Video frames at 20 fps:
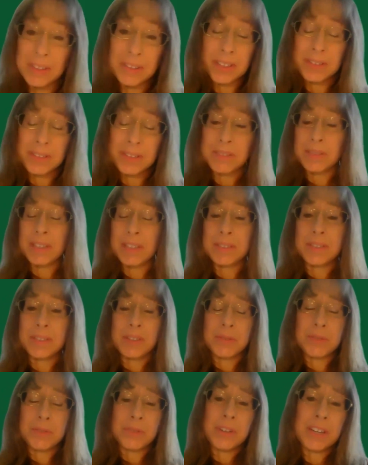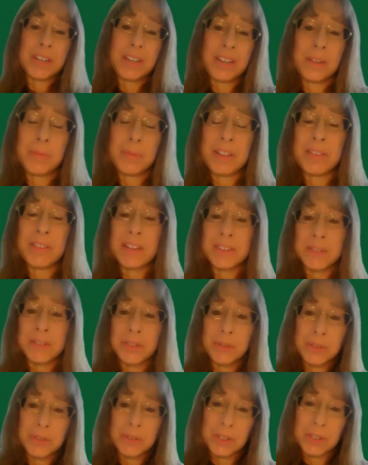that's that sounds great. I mean, that's
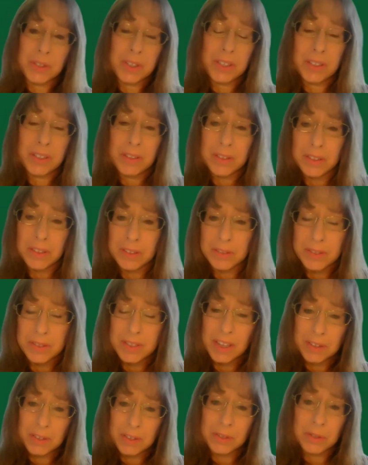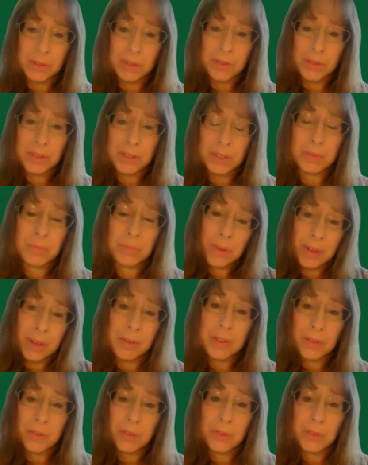usually the second or third,
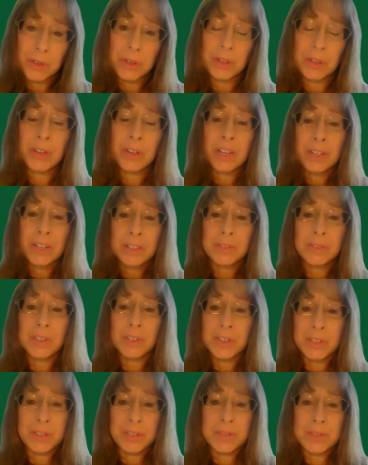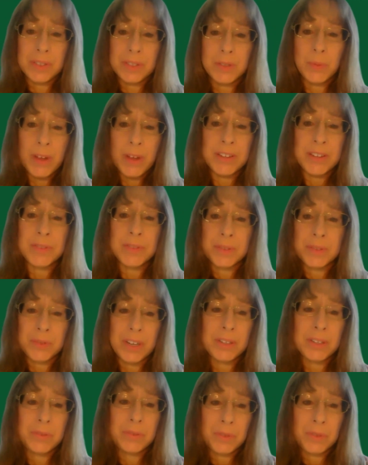probably the third largest expense,
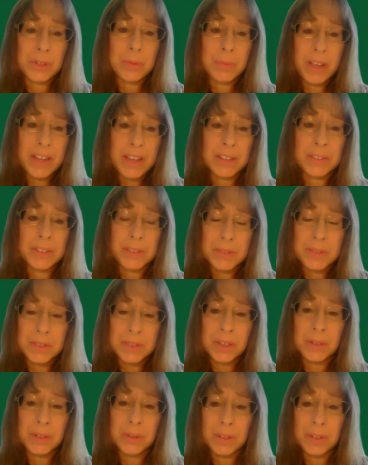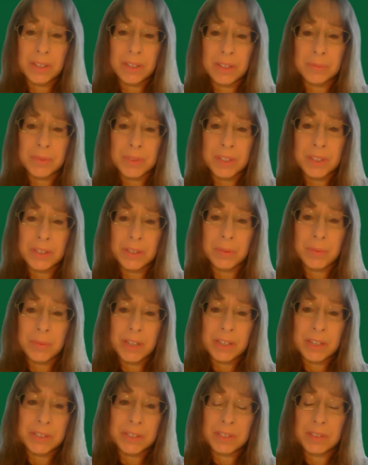right, for a bank. Mm-hmm. So um, to hear you
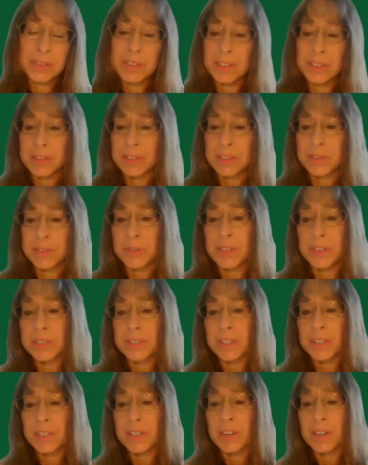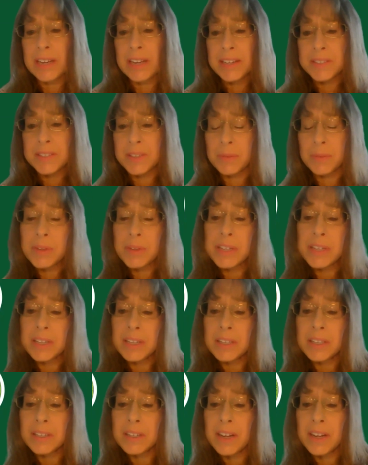managing that, that's great to hear. Somebody
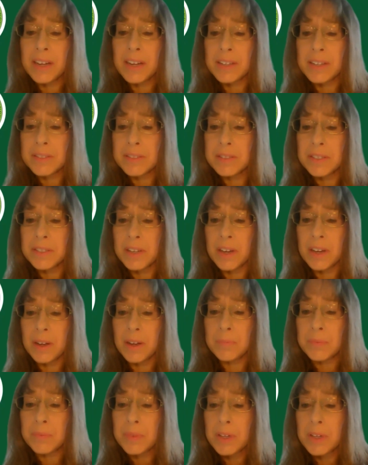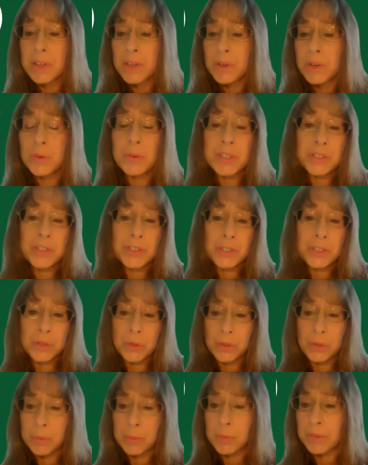had asked, um, who is your
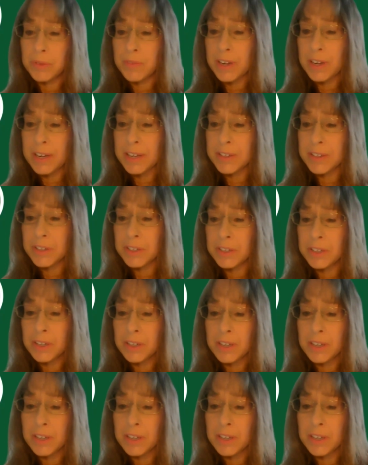core provider,